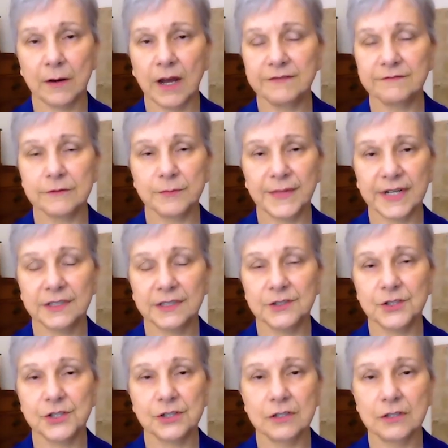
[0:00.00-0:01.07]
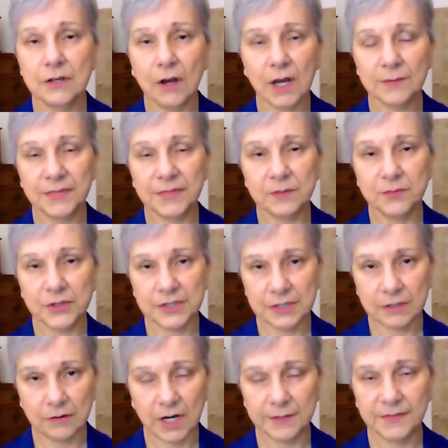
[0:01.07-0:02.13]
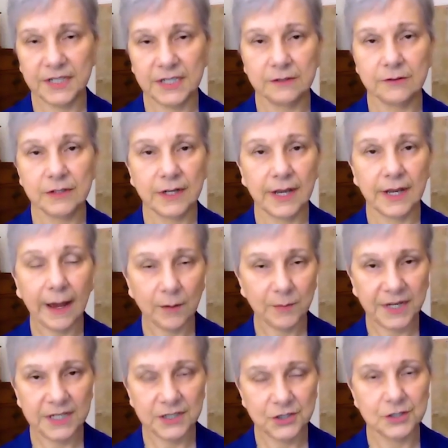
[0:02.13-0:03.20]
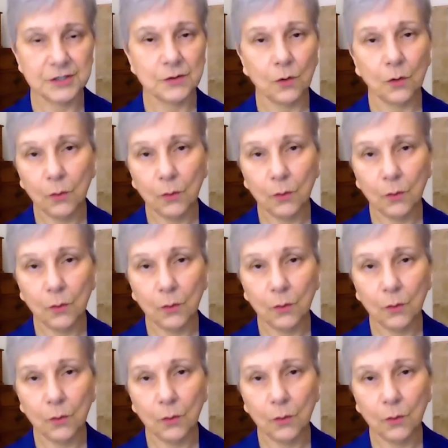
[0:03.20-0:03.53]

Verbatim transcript: ivermectin should not be prescribed either to outpatients